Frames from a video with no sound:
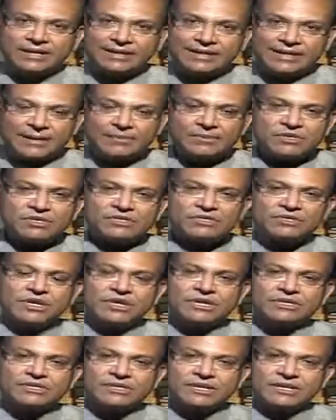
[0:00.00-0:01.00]

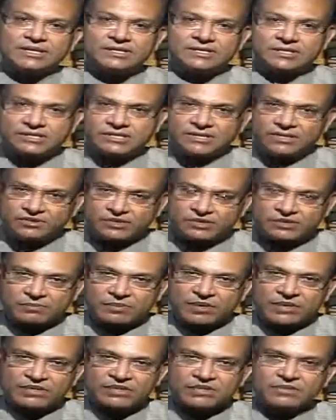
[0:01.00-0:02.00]
demonstrates that this is a
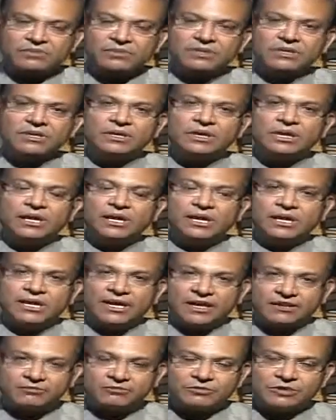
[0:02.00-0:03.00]
responsible
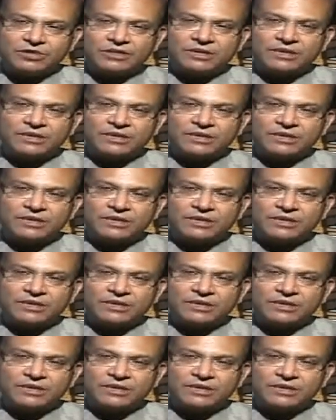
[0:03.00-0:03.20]
government,